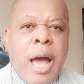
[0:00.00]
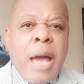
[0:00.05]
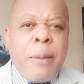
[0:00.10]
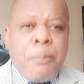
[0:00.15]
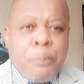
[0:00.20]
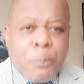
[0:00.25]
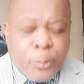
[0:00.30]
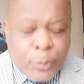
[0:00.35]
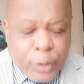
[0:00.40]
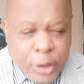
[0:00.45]
I
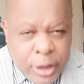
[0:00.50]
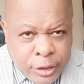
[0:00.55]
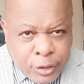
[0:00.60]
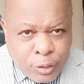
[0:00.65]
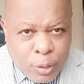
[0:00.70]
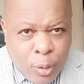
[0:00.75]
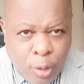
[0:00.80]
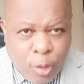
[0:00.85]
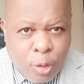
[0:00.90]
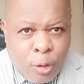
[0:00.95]

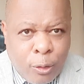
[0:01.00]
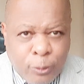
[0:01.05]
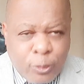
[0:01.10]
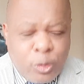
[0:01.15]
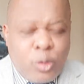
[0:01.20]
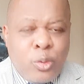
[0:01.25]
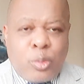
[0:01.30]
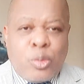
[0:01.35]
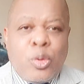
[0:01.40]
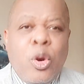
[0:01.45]
praise all of
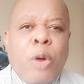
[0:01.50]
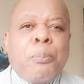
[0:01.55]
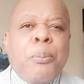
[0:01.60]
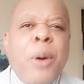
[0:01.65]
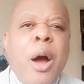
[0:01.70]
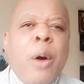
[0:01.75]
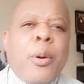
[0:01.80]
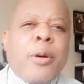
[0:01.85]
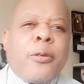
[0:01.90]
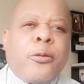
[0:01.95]
you. You're
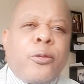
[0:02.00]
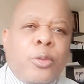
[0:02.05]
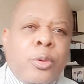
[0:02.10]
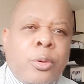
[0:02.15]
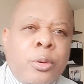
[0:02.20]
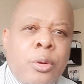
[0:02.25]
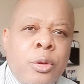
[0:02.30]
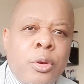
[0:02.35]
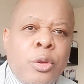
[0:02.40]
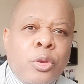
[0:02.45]

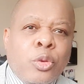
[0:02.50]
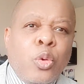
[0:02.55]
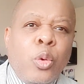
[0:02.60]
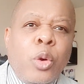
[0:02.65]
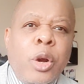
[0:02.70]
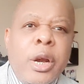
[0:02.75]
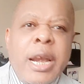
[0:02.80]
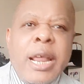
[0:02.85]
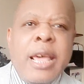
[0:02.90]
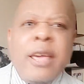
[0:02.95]
powerful. To
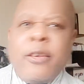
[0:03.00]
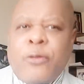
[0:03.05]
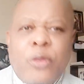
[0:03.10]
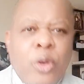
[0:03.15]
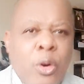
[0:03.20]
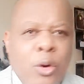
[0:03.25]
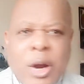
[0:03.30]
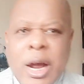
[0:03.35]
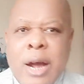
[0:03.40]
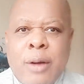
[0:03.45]
leave
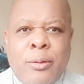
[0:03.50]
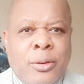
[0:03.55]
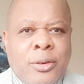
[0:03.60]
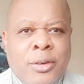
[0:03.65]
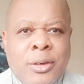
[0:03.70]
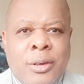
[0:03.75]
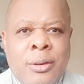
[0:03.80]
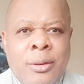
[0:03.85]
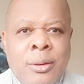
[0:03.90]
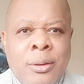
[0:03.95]
your
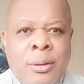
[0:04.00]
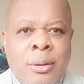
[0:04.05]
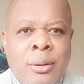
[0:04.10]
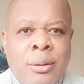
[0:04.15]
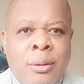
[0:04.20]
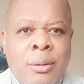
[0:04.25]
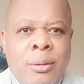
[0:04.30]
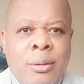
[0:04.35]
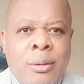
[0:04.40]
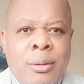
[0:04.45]
country
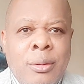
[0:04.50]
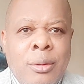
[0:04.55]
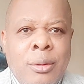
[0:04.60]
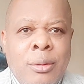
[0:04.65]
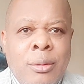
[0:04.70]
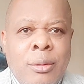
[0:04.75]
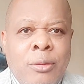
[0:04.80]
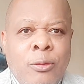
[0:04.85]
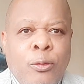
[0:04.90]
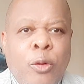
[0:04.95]

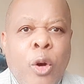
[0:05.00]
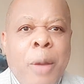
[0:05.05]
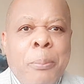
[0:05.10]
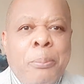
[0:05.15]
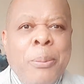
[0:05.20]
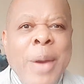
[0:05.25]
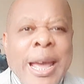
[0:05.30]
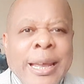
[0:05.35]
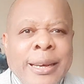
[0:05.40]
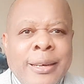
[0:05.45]
for
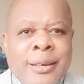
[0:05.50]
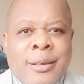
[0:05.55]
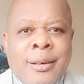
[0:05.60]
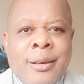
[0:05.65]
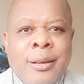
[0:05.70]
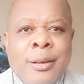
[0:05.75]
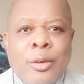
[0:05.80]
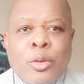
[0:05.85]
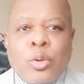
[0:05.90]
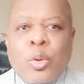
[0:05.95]
a bed,
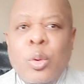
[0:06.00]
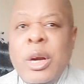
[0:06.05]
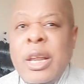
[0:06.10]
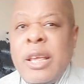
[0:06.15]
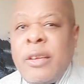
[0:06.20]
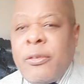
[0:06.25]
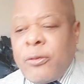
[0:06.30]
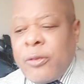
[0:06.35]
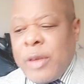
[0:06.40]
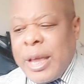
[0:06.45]
to
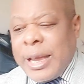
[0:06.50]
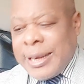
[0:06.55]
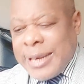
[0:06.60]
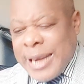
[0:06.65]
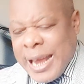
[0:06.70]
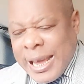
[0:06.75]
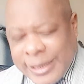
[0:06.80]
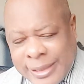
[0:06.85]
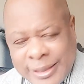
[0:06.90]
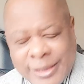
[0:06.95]
leave a
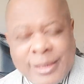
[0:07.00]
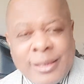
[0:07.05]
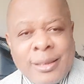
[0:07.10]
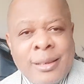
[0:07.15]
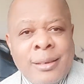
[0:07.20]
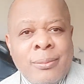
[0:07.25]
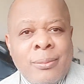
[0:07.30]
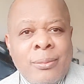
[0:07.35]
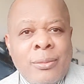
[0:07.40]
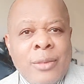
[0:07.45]
nest,
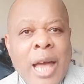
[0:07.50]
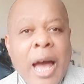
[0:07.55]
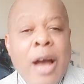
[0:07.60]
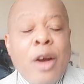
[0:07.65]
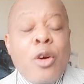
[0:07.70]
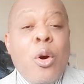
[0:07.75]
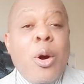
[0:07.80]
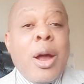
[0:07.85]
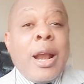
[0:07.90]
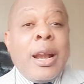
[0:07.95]

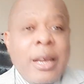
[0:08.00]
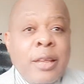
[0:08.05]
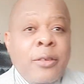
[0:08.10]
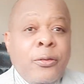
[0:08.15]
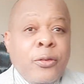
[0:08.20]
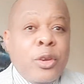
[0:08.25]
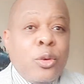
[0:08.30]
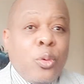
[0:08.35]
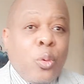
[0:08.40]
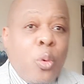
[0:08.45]
and go and
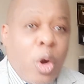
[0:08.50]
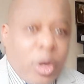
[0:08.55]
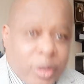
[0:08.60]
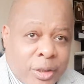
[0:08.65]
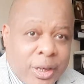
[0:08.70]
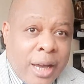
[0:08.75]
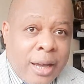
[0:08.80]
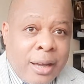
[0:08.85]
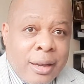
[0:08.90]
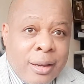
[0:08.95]
live in
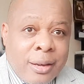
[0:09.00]
water,